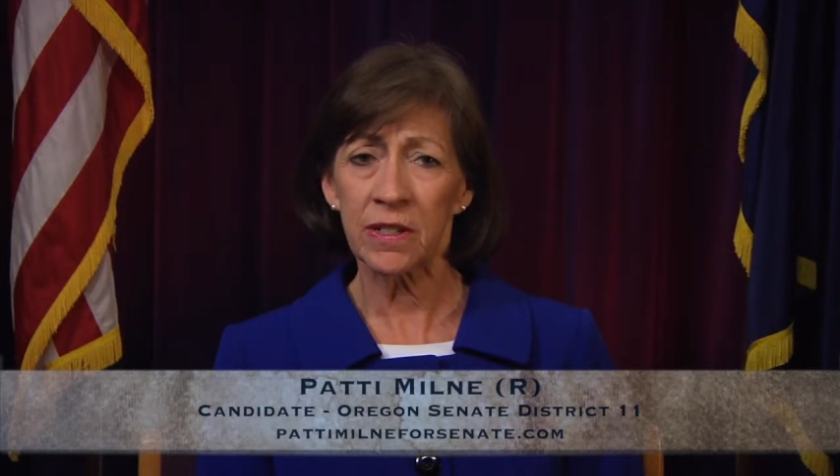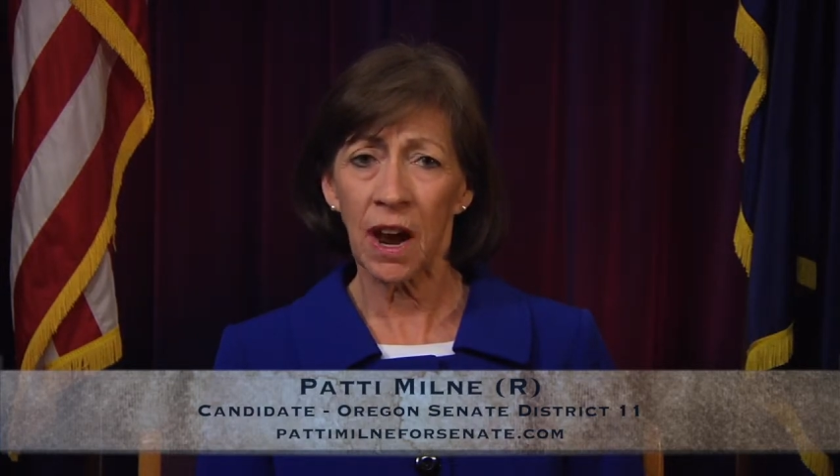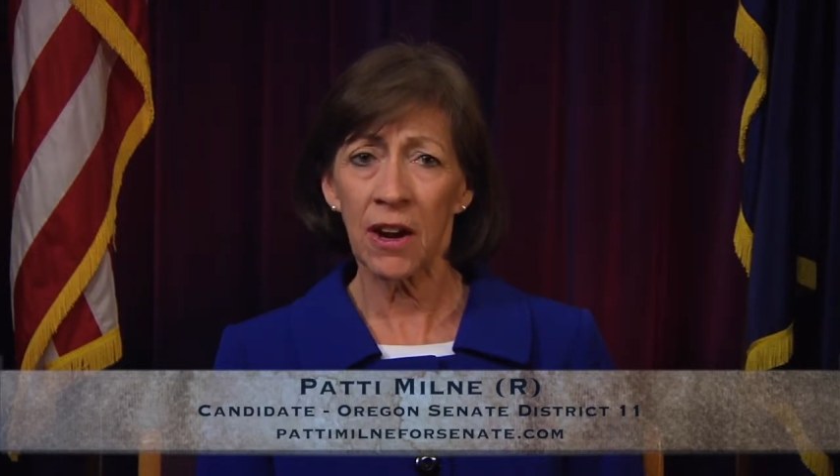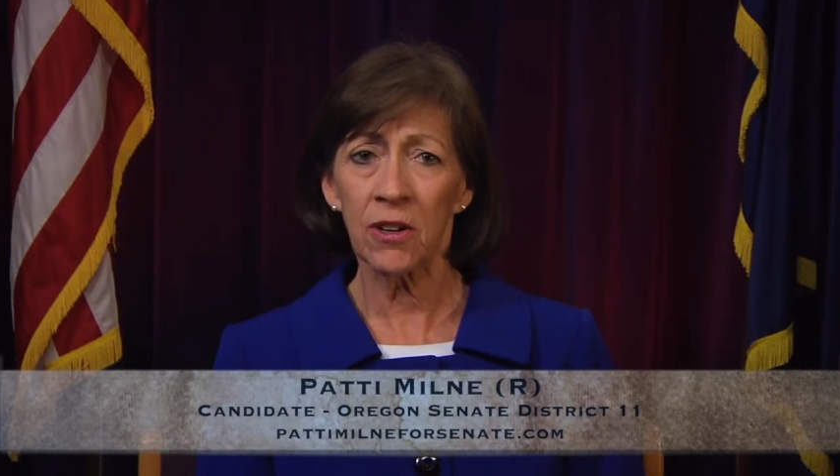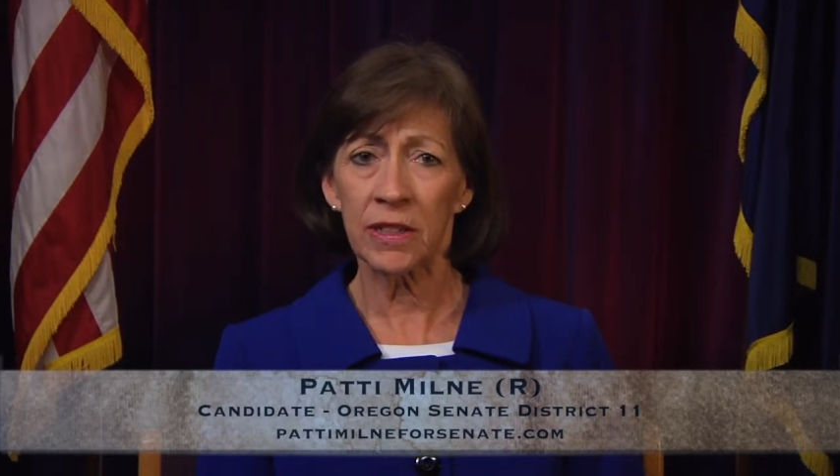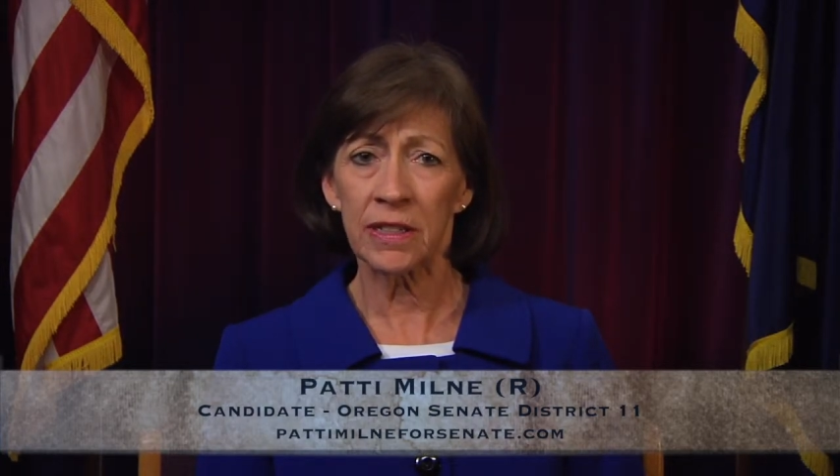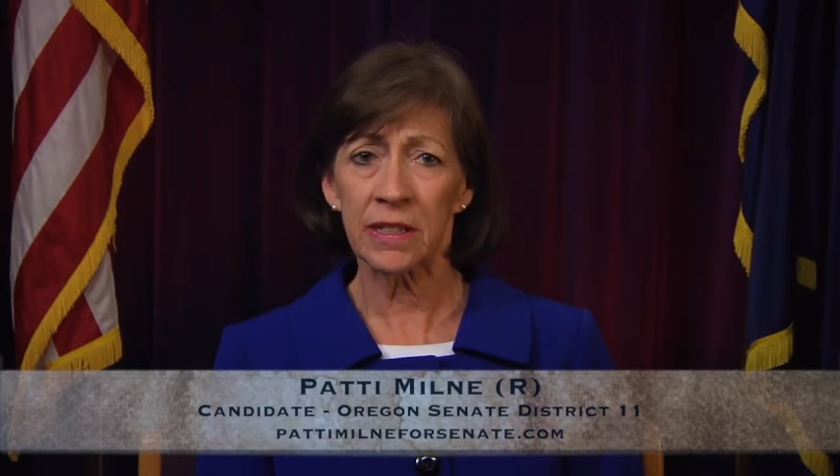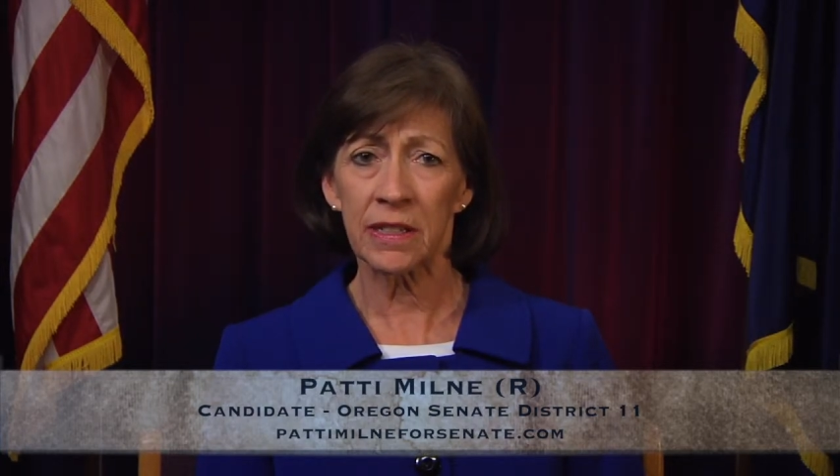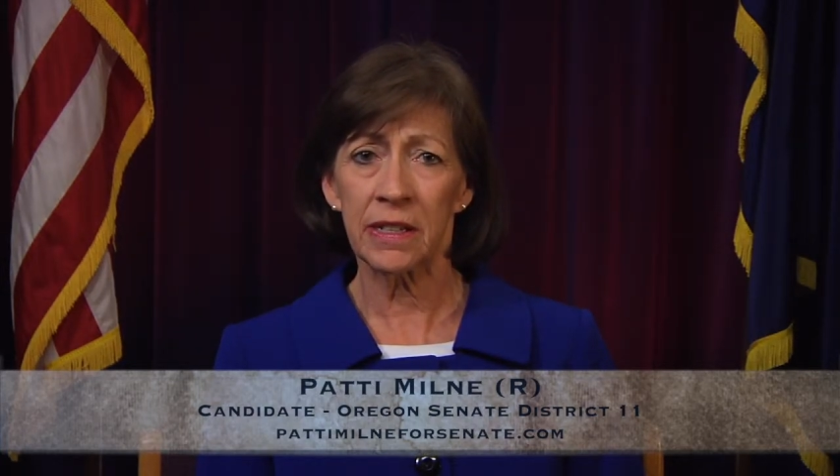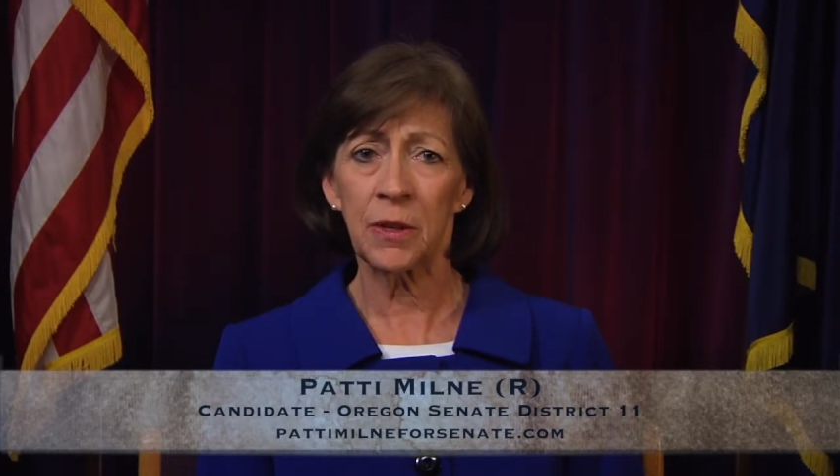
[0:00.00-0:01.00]

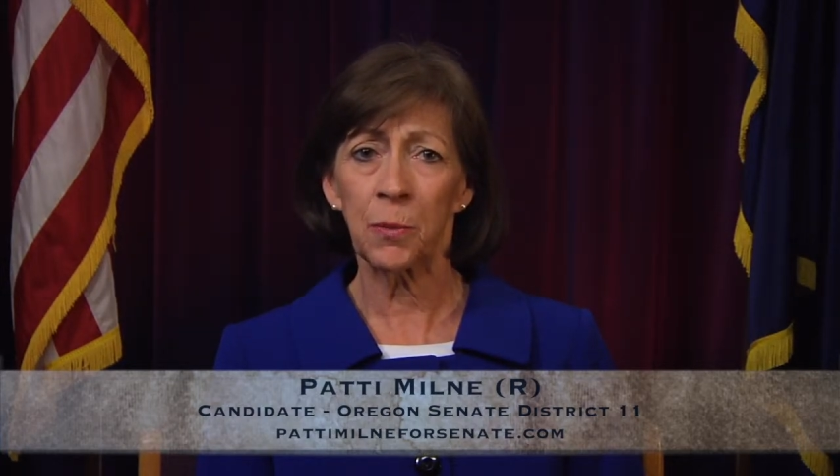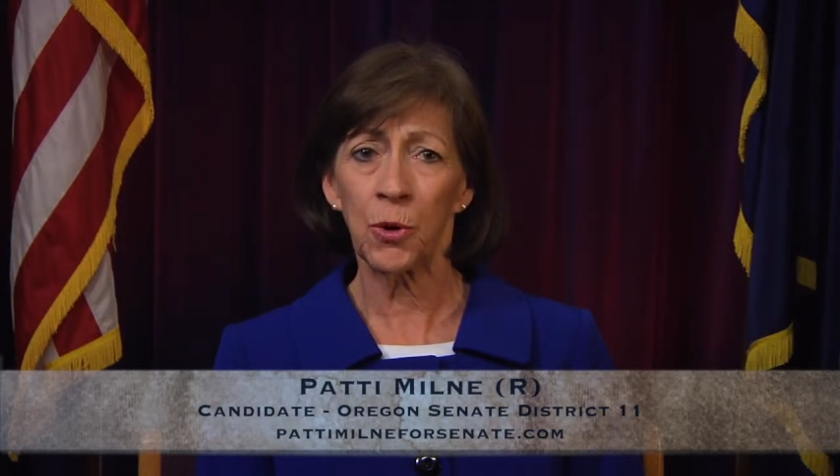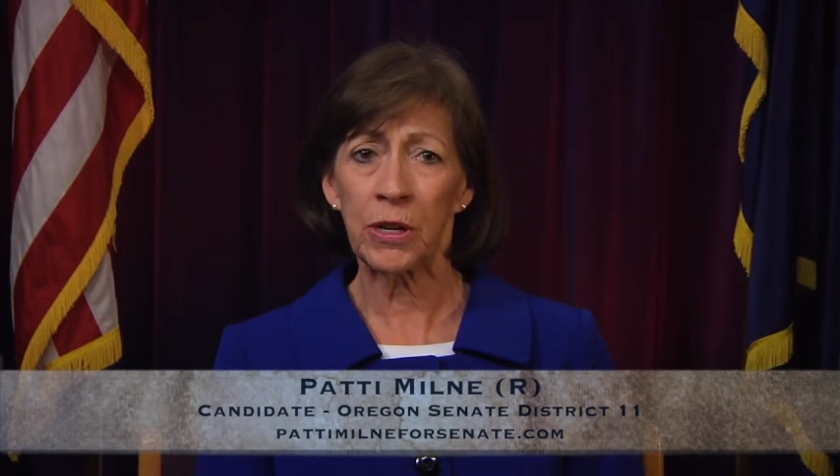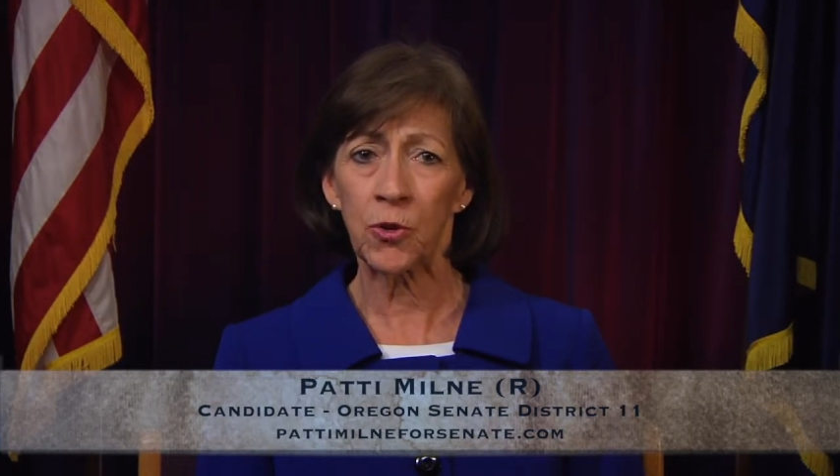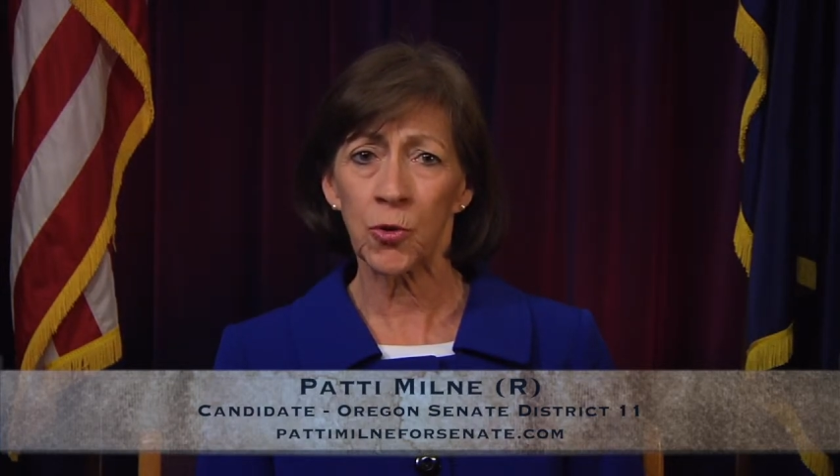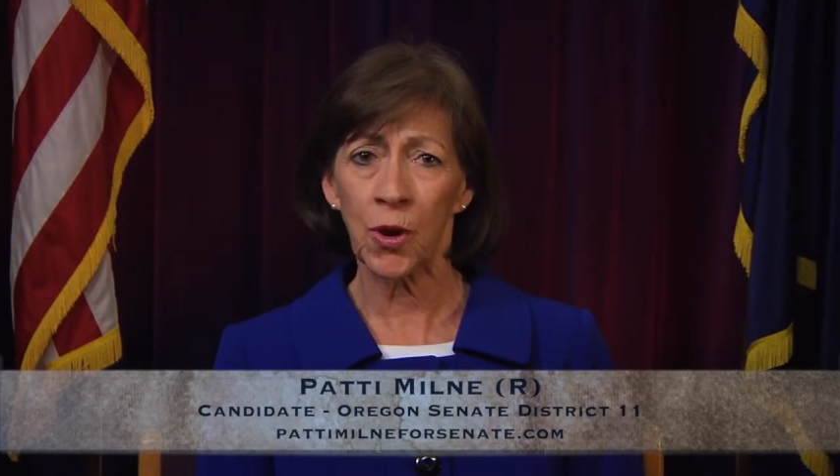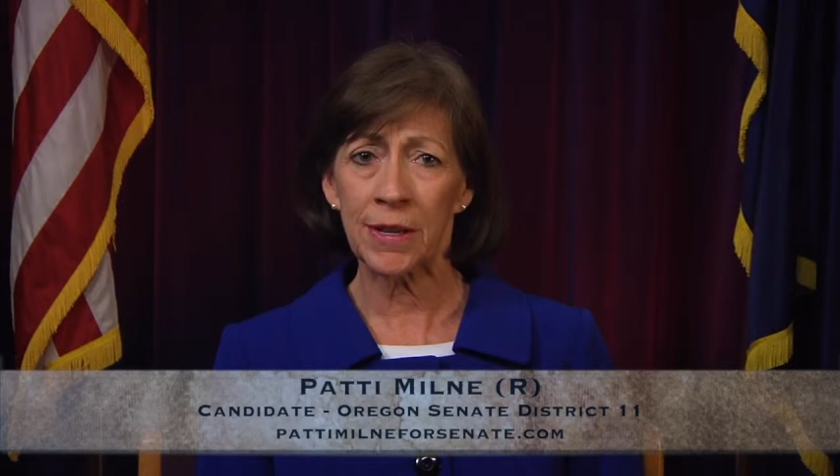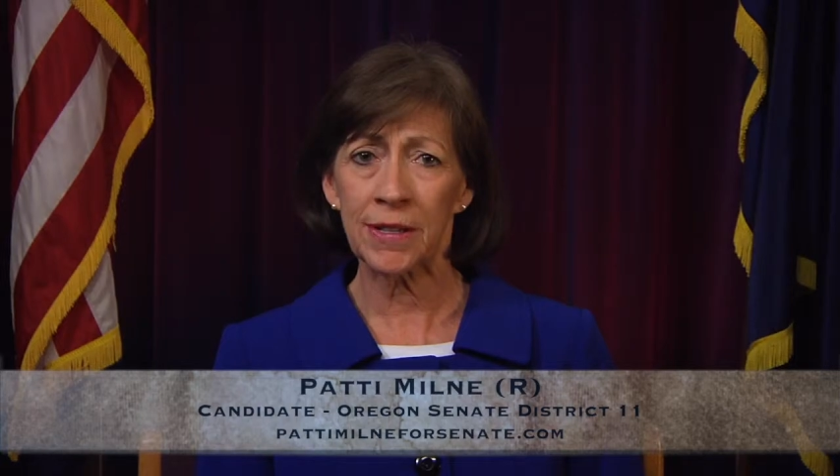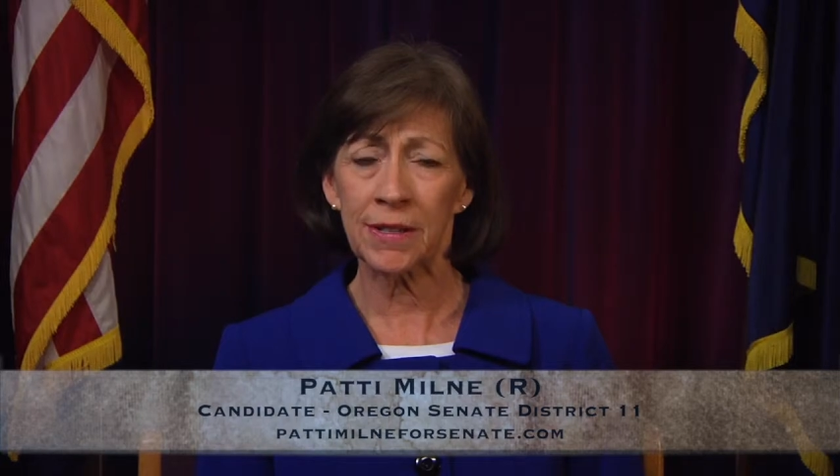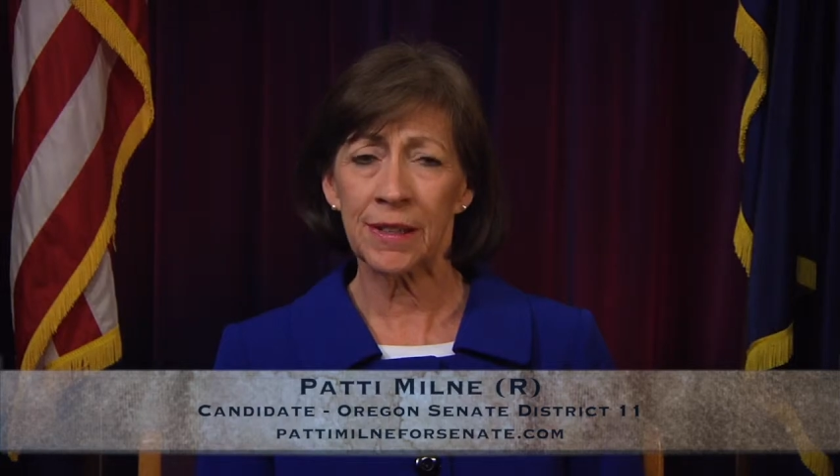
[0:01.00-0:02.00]
tirelessly to bring
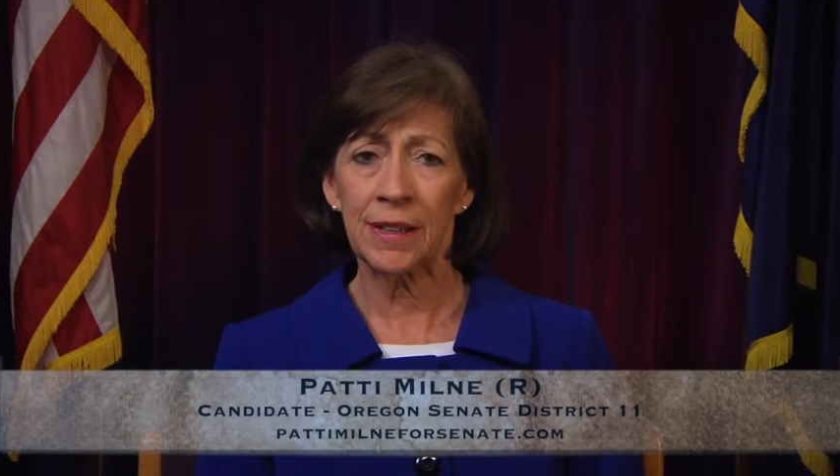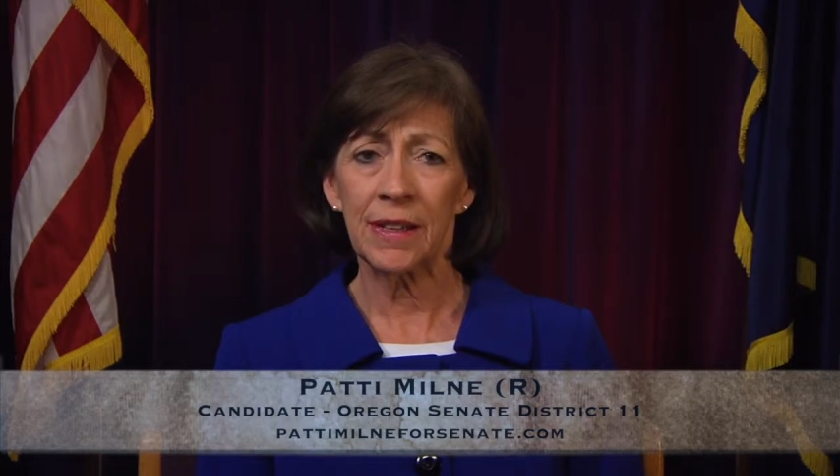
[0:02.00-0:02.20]
trust,